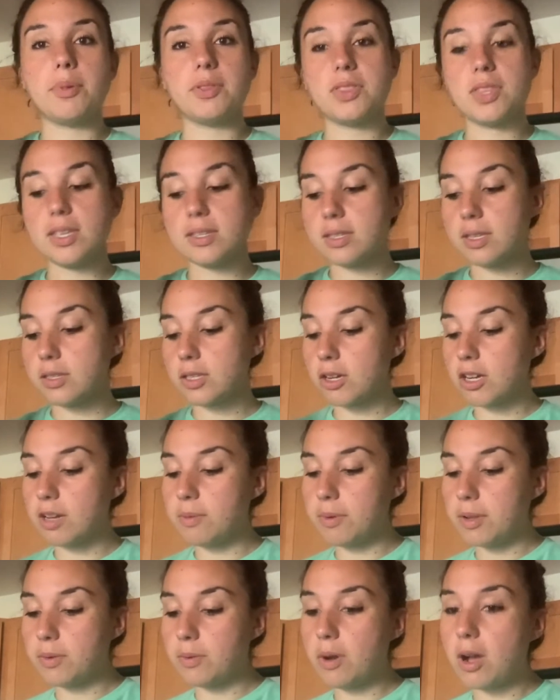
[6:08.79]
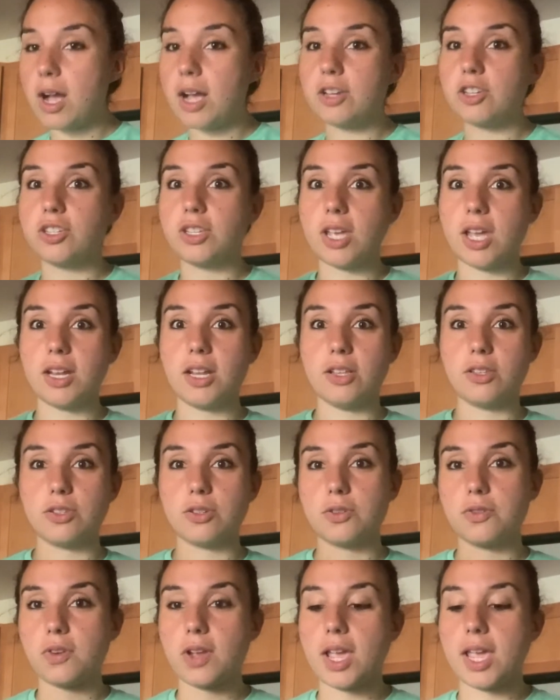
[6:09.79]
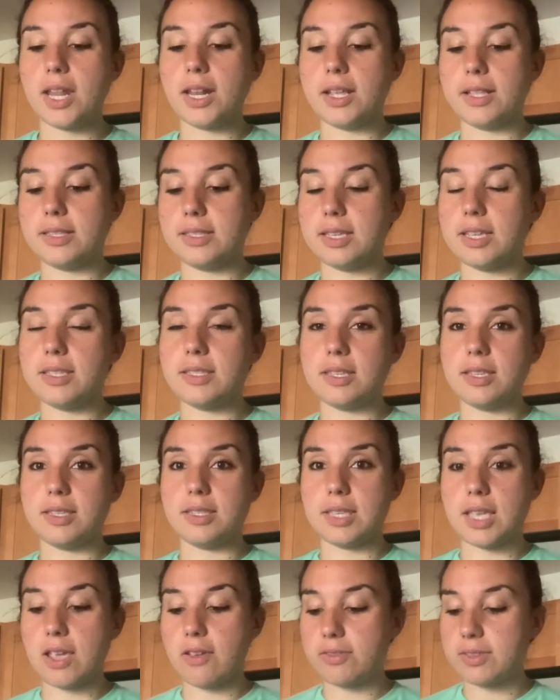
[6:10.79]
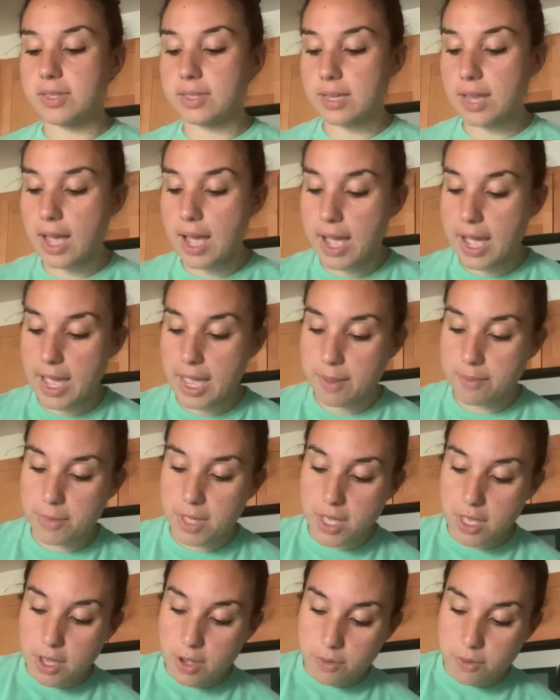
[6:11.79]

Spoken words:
But this has already been washed and it's great, it's easy, saves time,